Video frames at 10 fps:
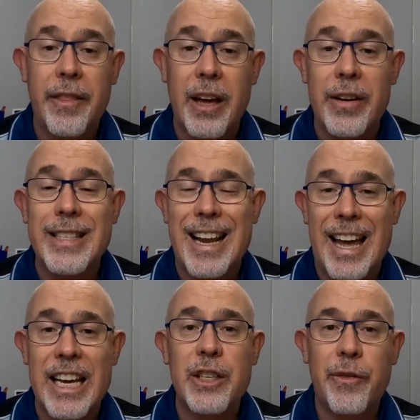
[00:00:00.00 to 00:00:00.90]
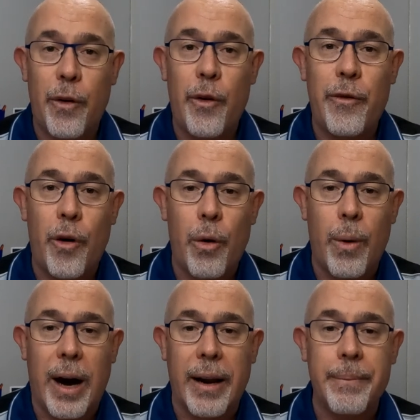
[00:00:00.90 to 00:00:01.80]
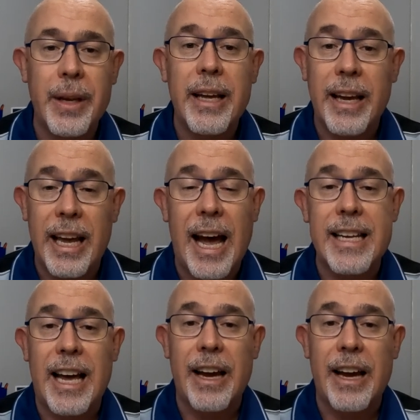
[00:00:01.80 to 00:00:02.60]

There is an S441. It has